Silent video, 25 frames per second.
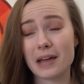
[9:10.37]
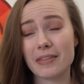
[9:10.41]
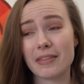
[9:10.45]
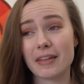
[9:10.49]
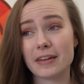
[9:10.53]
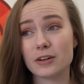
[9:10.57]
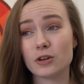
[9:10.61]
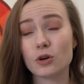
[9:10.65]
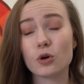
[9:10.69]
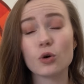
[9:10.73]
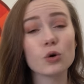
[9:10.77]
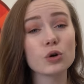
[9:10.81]
and
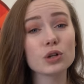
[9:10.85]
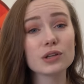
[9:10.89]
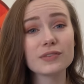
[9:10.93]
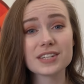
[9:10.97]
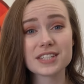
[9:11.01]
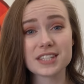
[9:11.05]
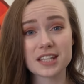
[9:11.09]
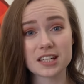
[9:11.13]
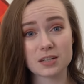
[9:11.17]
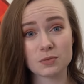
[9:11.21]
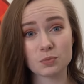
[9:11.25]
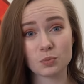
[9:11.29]
then all of
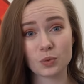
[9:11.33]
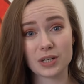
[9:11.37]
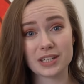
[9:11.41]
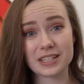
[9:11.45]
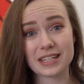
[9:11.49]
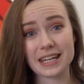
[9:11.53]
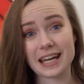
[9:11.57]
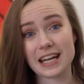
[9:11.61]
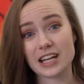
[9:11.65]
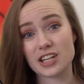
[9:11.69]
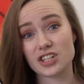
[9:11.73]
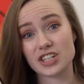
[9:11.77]
a sudden one
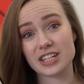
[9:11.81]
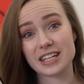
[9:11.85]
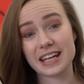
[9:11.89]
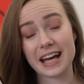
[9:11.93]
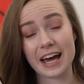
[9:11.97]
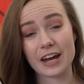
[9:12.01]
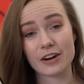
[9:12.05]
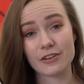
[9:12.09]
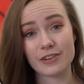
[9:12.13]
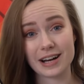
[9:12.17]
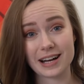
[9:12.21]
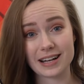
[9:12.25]
day she
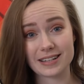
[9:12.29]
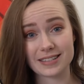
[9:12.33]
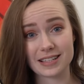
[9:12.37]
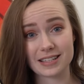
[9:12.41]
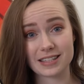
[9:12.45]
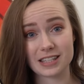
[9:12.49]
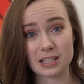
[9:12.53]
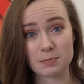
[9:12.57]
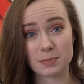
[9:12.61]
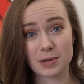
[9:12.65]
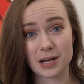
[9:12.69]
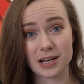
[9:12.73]
cannot
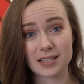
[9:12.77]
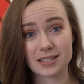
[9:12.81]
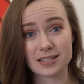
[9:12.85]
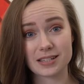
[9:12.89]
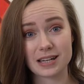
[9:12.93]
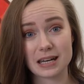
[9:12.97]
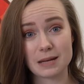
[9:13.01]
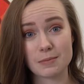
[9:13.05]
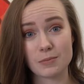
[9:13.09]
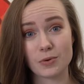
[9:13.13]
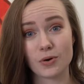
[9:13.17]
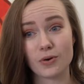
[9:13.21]
access this
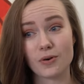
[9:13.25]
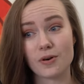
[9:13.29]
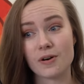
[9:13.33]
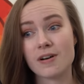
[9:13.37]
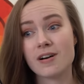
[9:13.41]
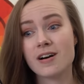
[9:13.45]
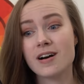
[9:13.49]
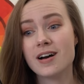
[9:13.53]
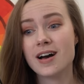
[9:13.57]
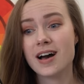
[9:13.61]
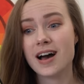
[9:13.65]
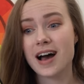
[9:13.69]
person
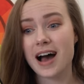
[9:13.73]
anymore